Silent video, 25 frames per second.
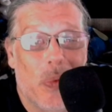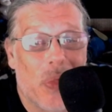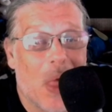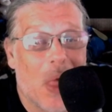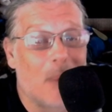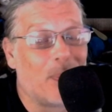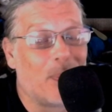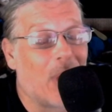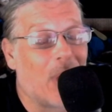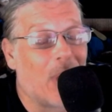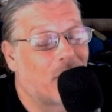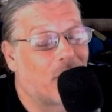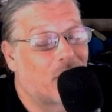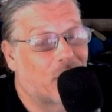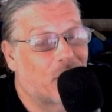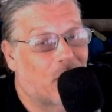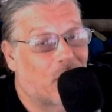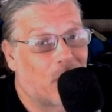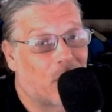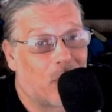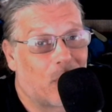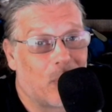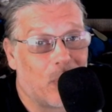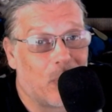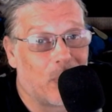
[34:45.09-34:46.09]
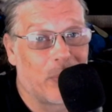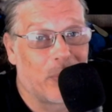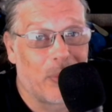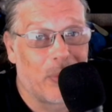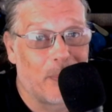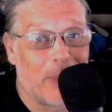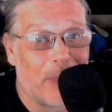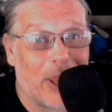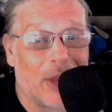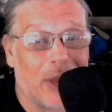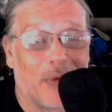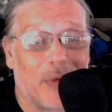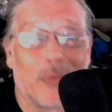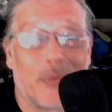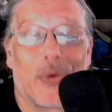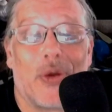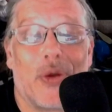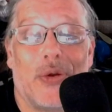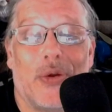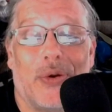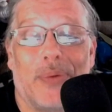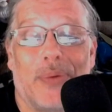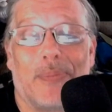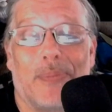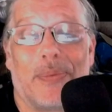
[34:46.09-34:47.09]
I'm not sure who in the band
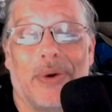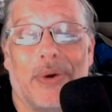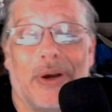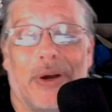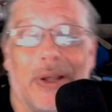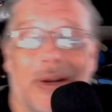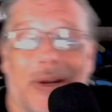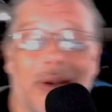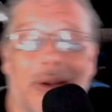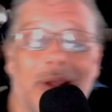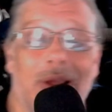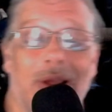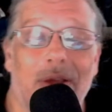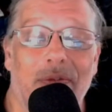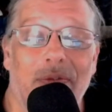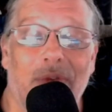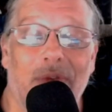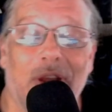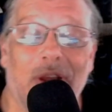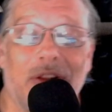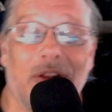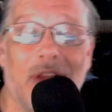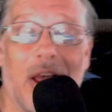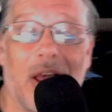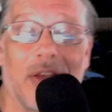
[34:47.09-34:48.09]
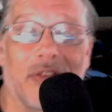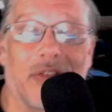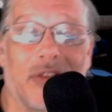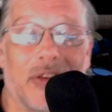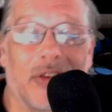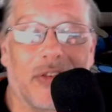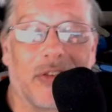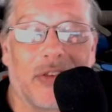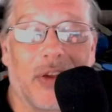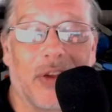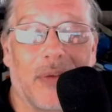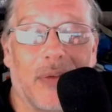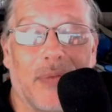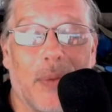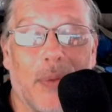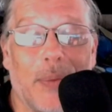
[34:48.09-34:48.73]
wrote it, but fantastic stuff.